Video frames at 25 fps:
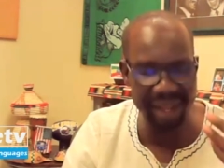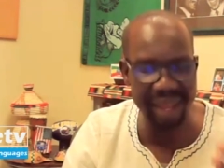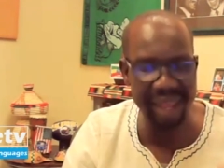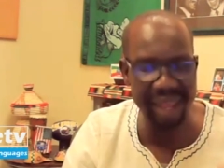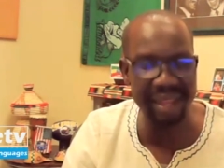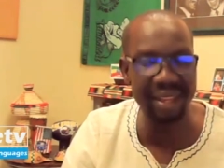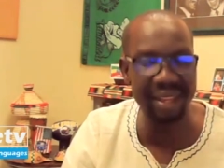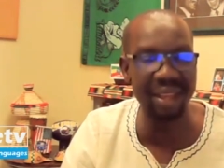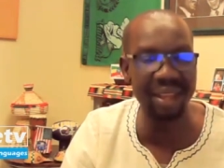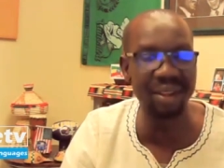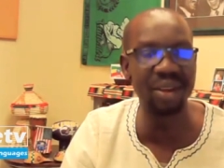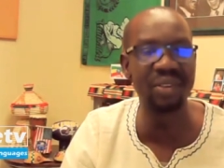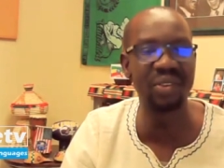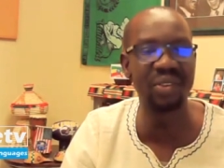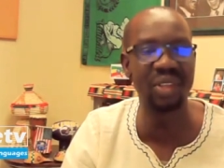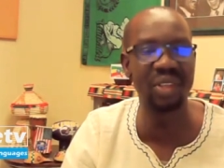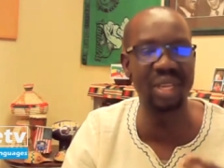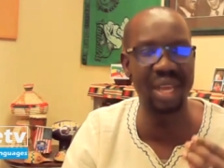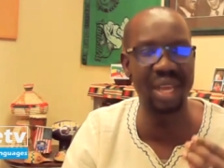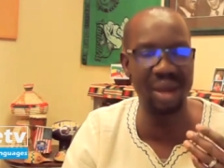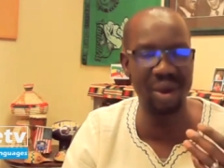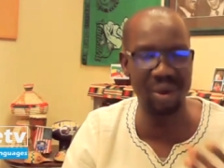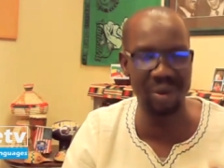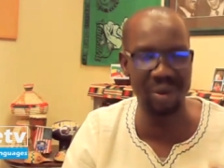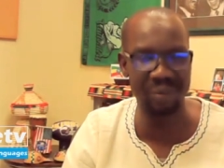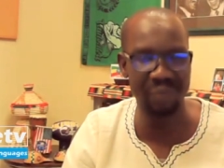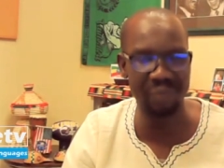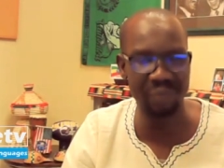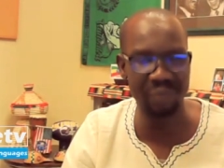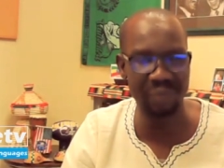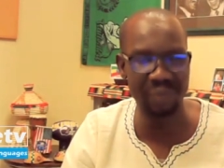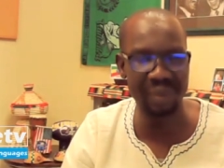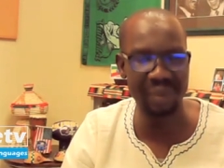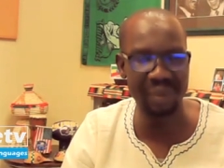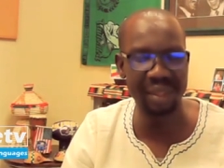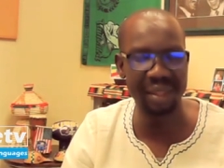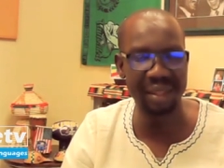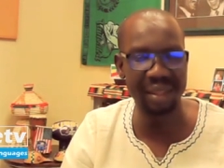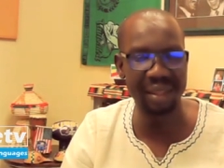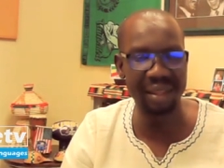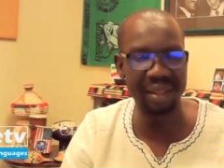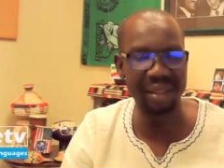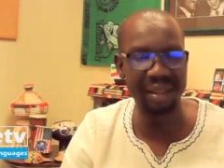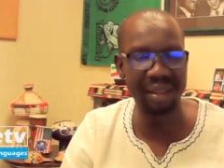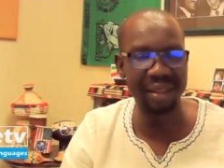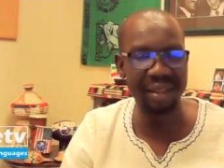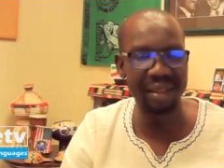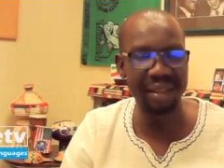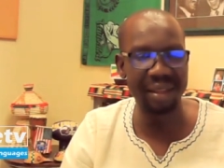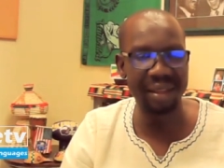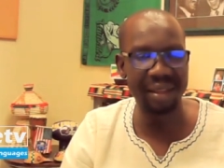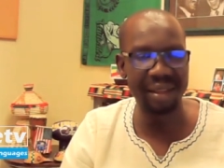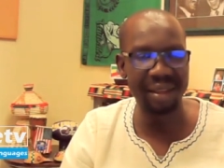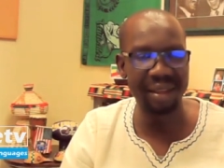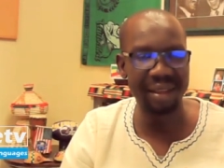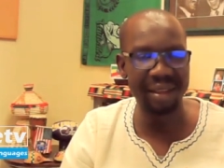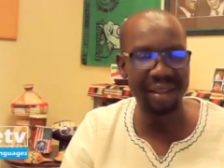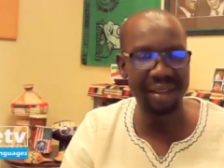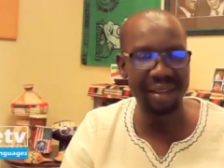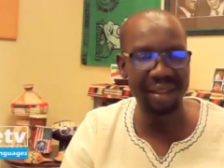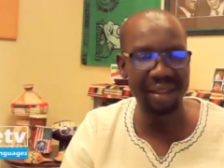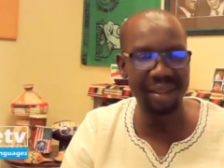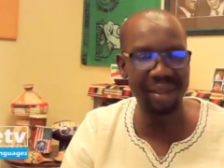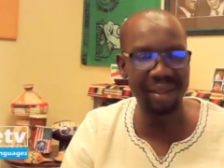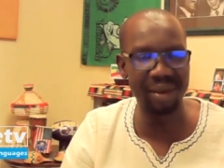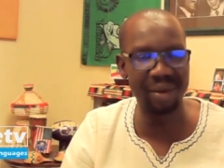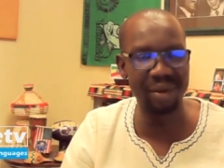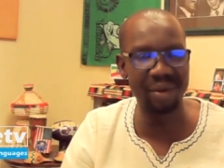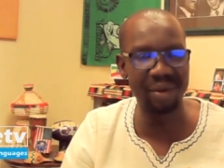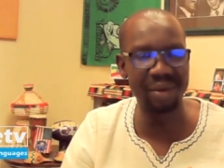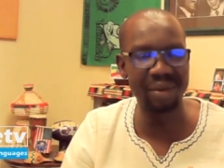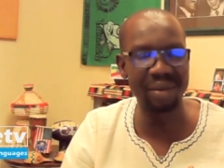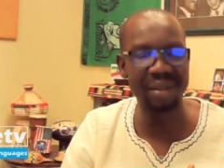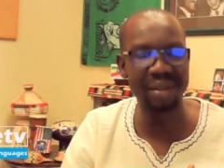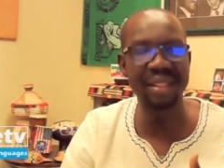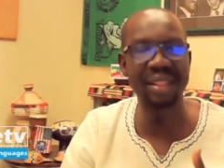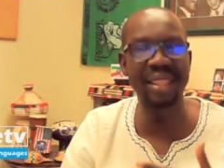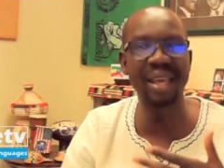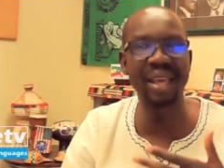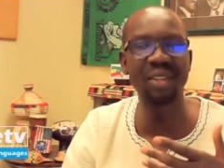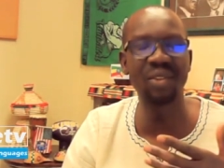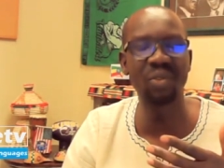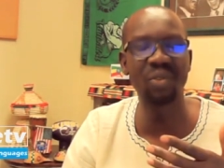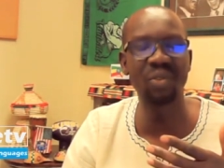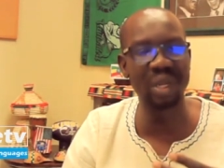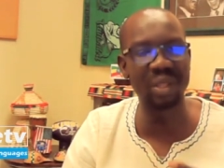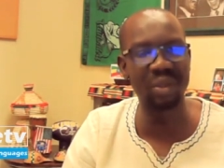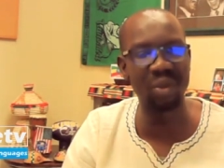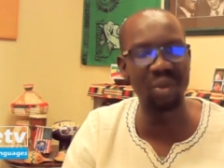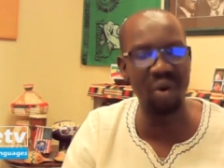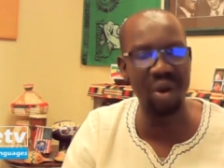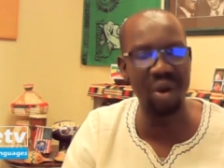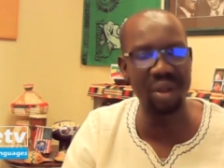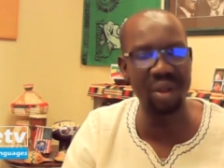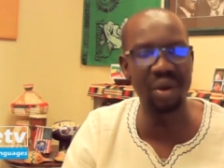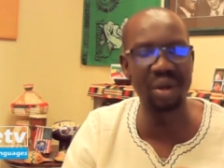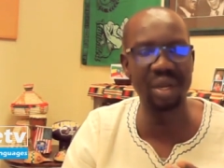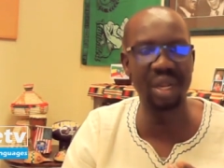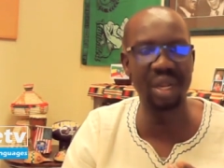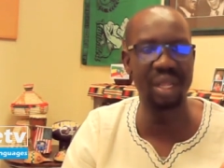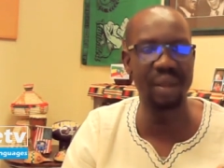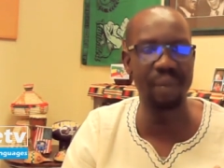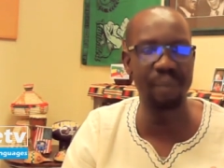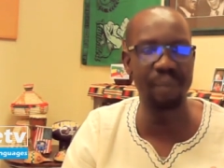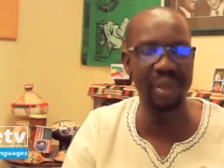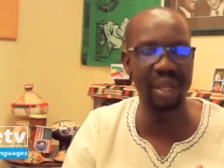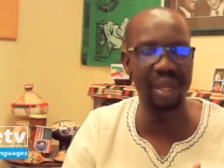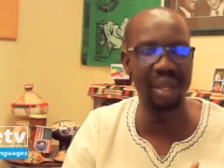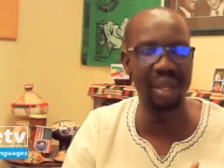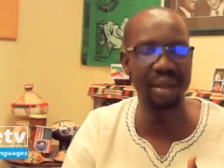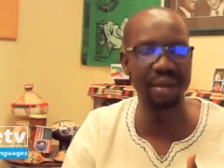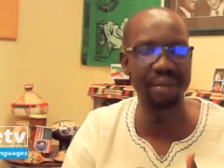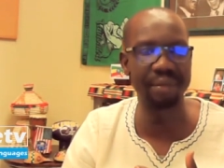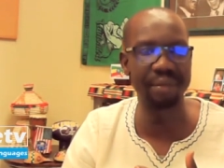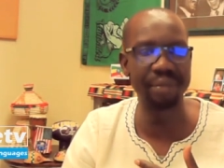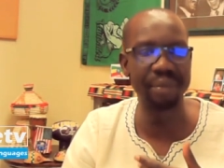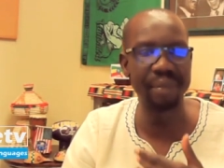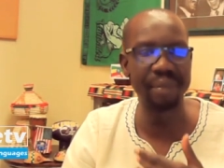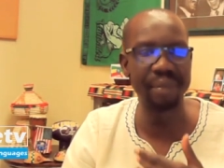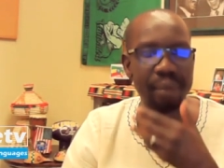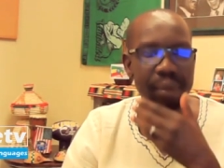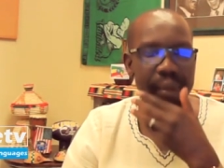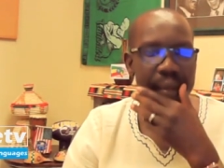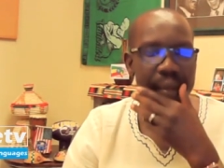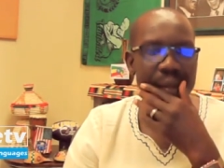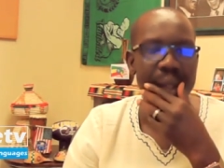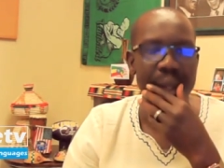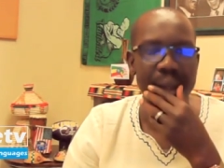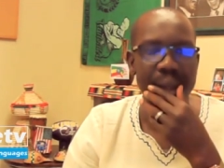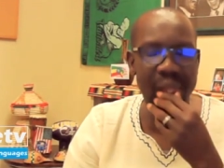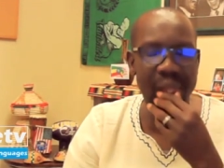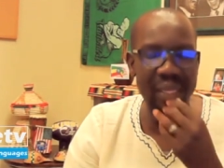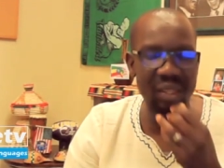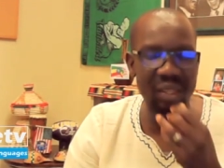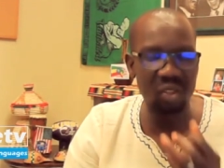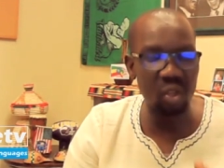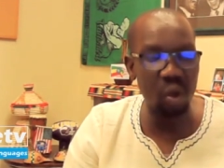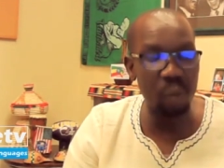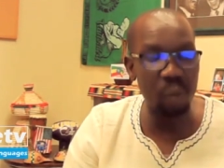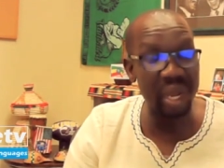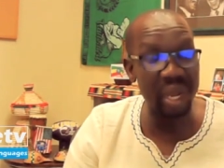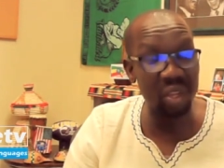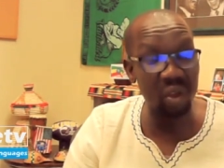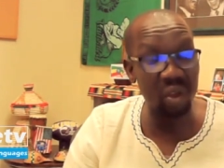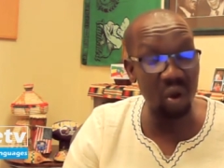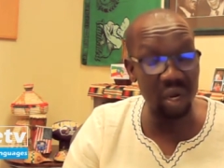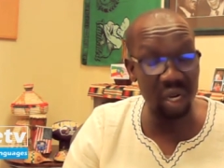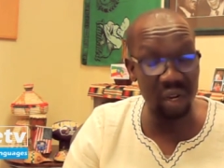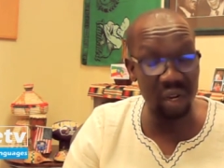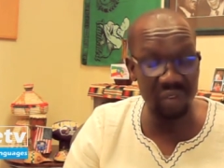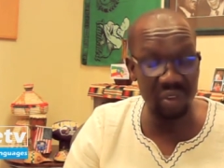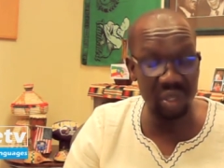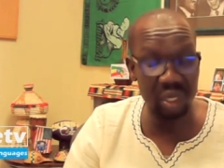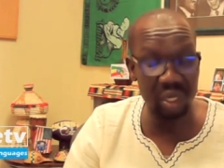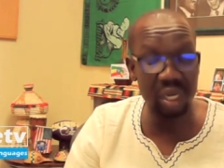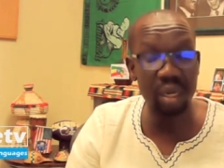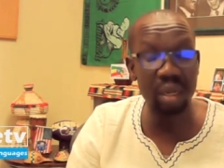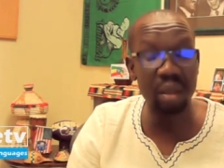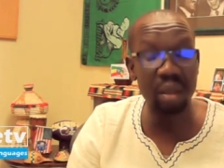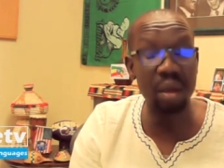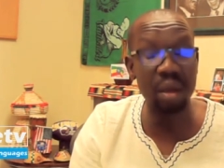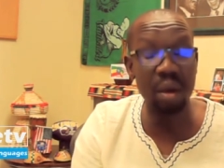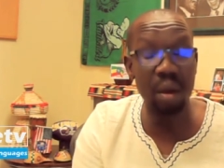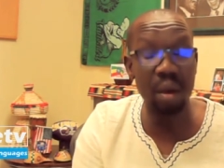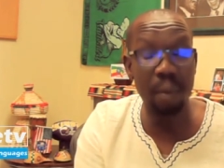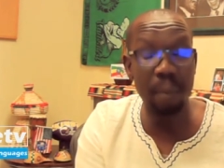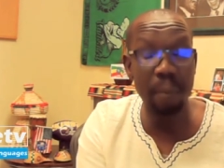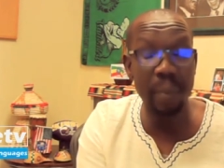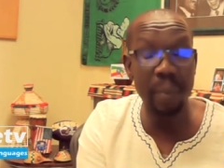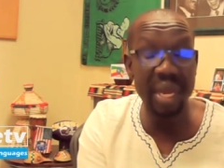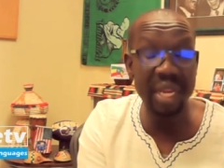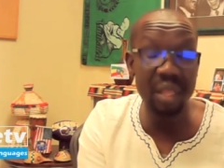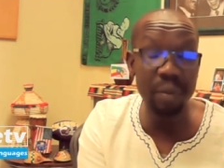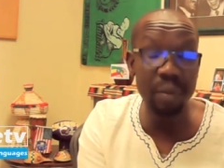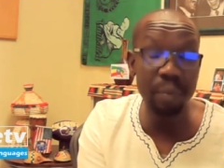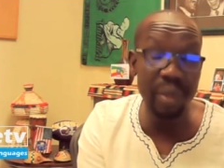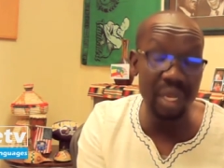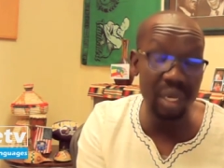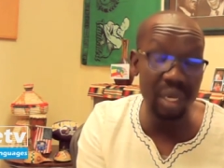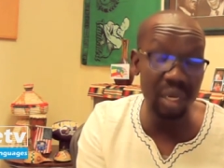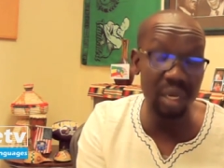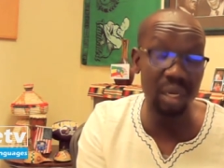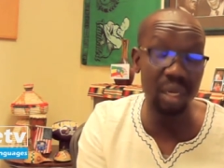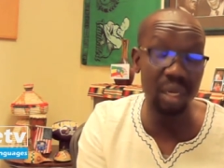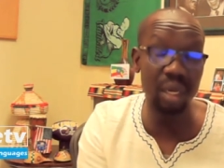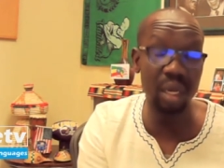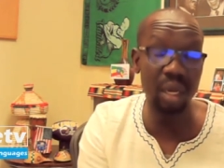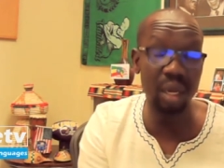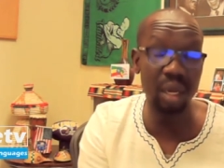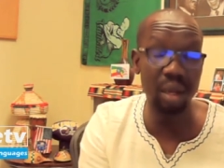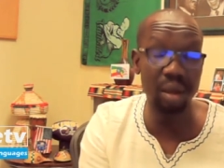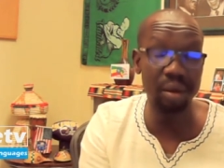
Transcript: ideology now. You know, that's what's going on in Gambella. There is so much corruption, money being